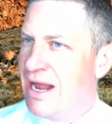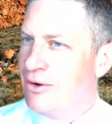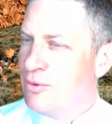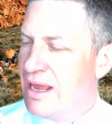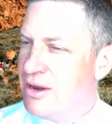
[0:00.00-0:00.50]

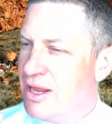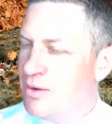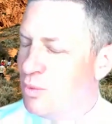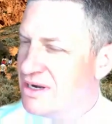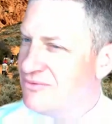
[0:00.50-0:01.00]
How and,
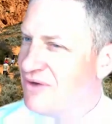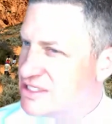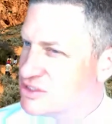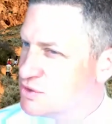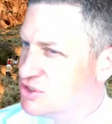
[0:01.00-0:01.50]
and what
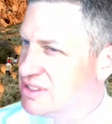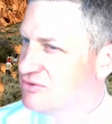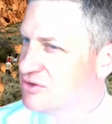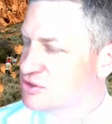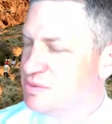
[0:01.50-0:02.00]
advice would you
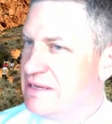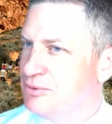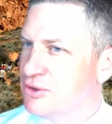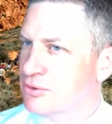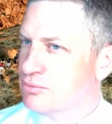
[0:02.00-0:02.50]
give to those
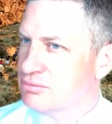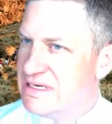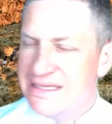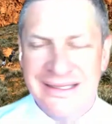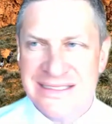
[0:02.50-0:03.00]
people that are
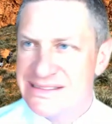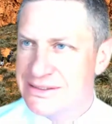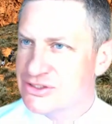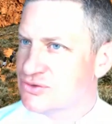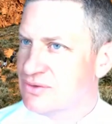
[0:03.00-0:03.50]
really
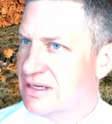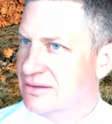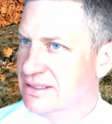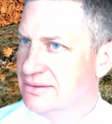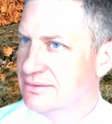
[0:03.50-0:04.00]
still
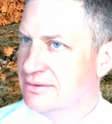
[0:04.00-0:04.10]
struggling?